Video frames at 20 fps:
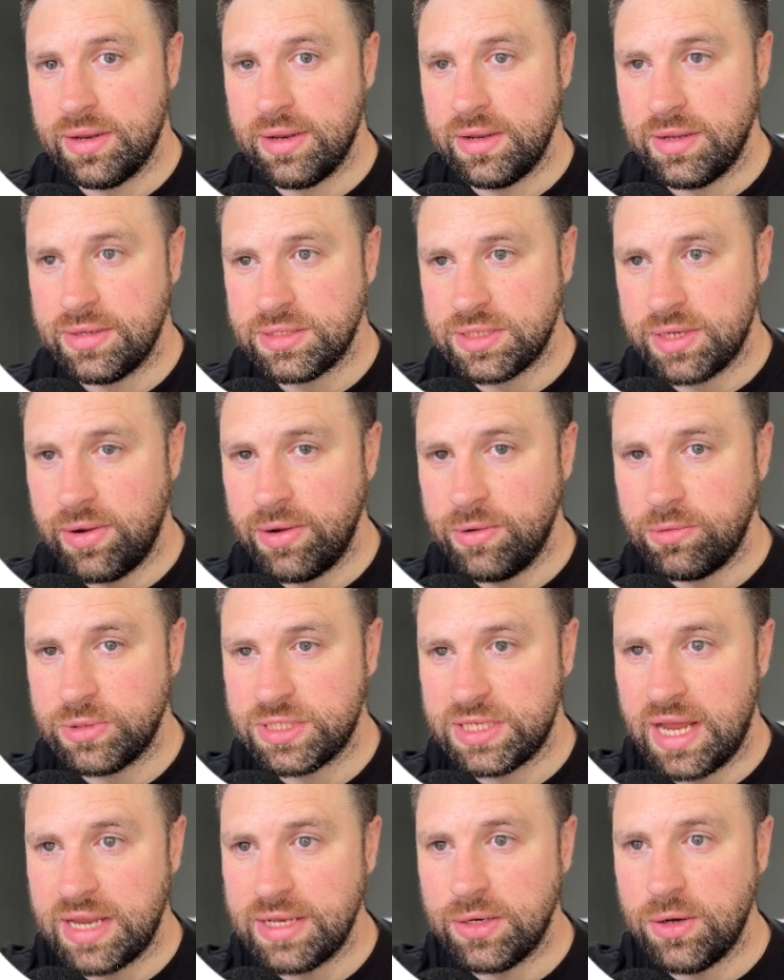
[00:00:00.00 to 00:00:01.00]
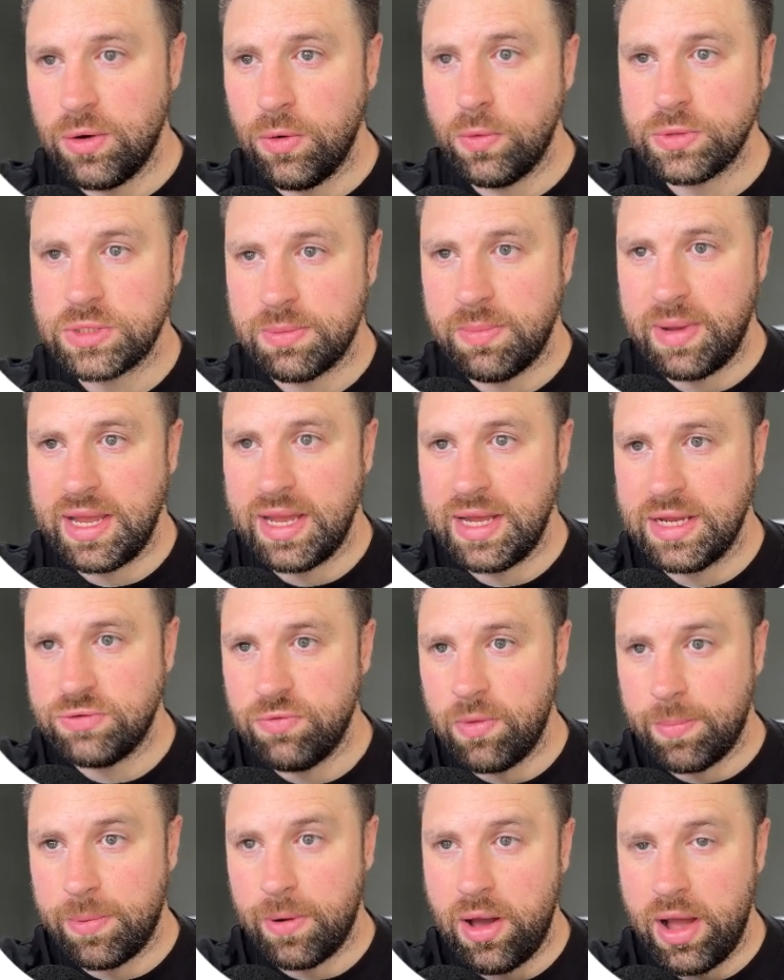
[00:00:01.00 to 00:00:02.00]
So it will send an automated
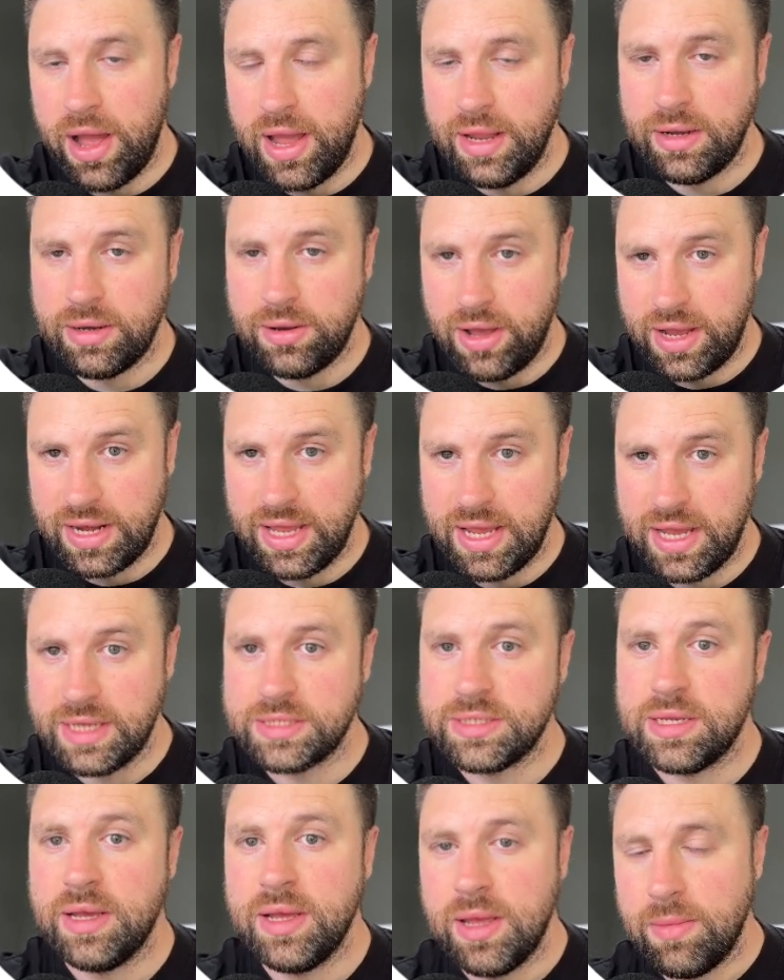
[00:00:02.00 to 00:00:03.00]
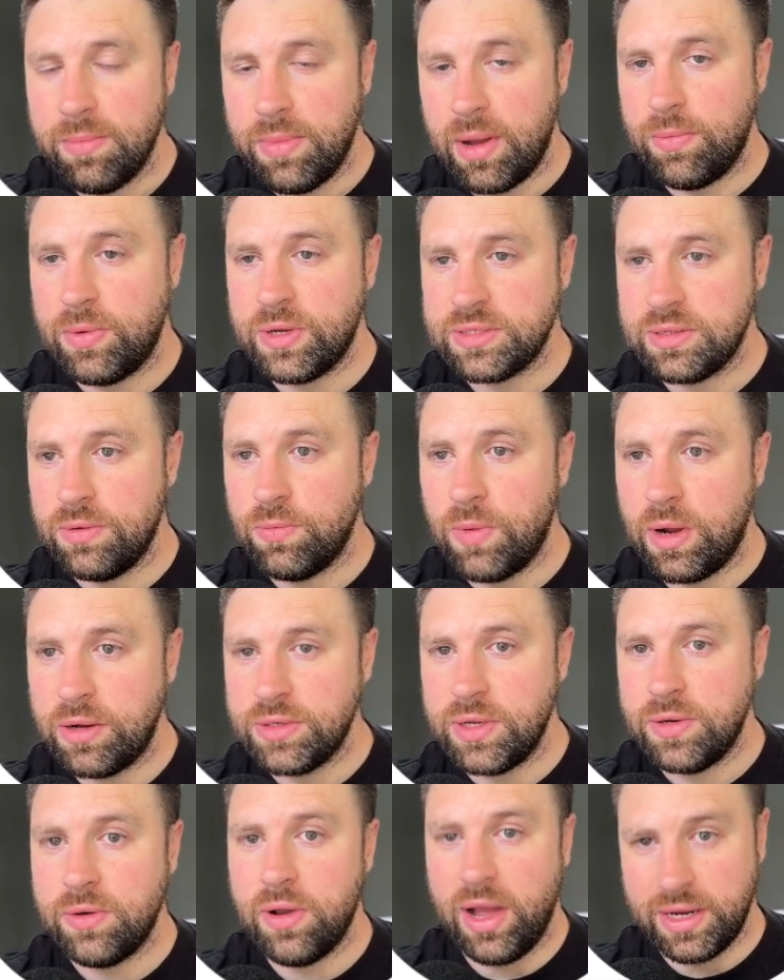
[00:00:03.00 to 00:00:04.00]
reply like this, but it won't
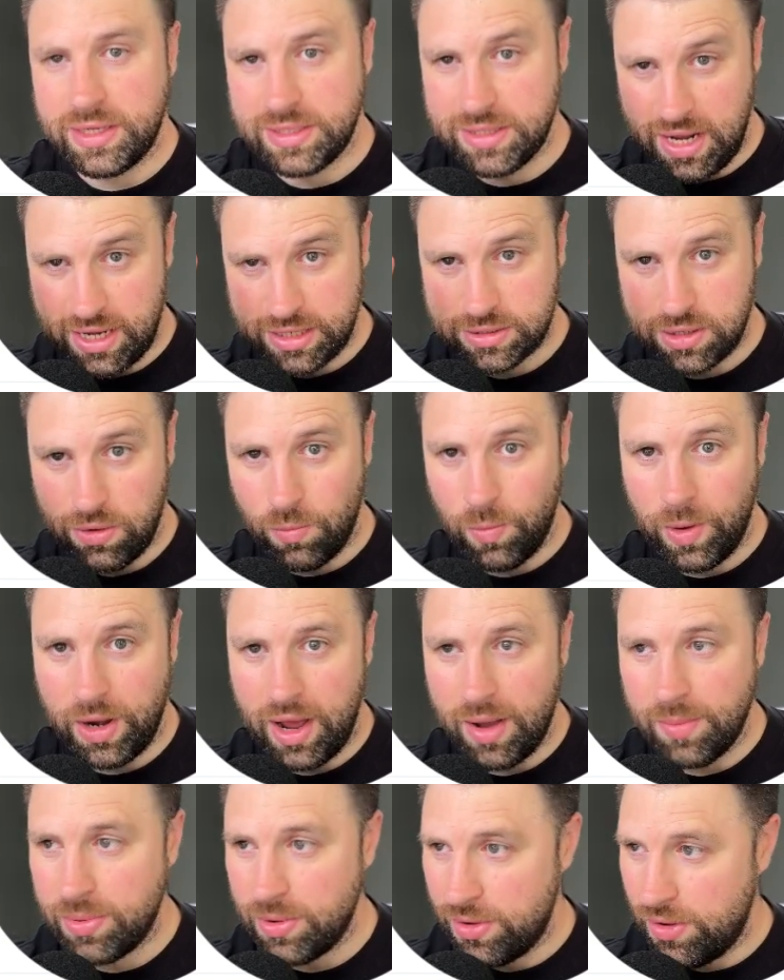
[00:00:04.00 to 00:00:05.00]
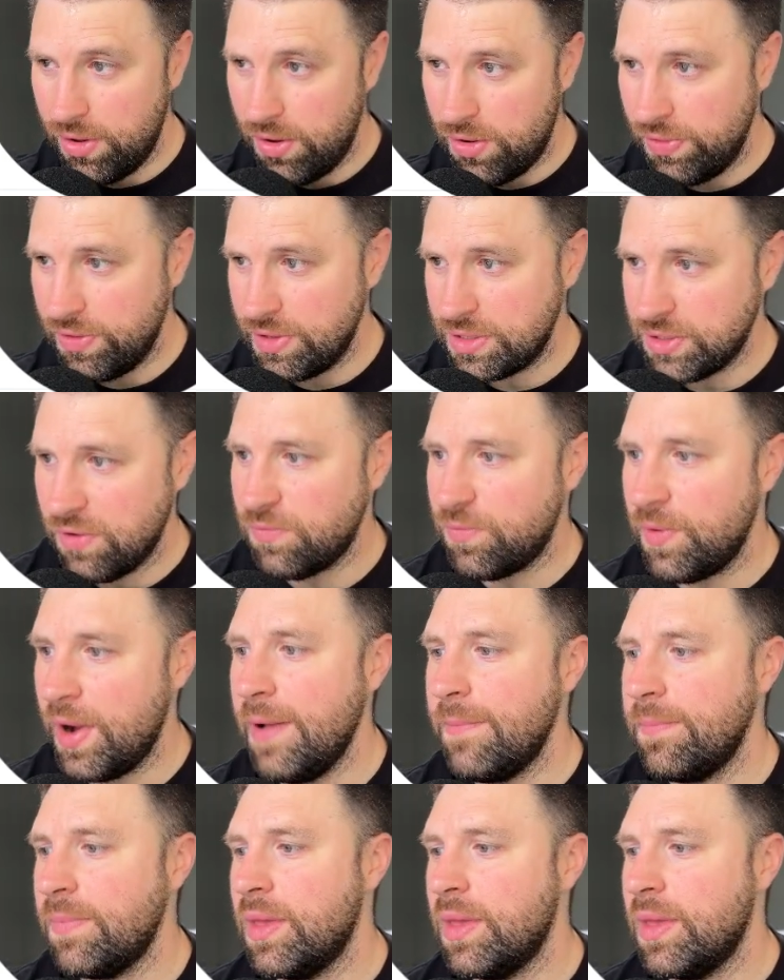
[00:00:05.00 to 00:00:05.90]
do like. So that's one up on the software.